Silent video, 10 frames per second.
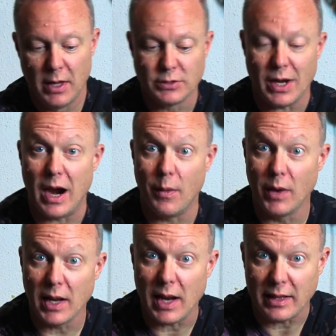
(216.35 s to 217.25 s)
So I
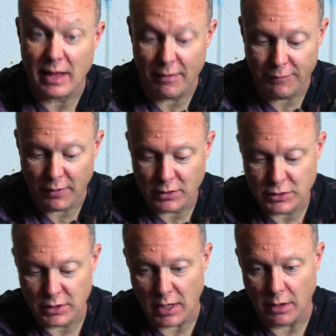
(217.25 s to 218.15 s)
really like that
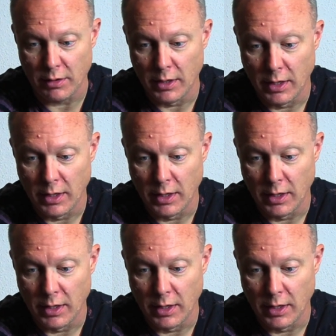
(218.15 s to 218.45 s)
function there.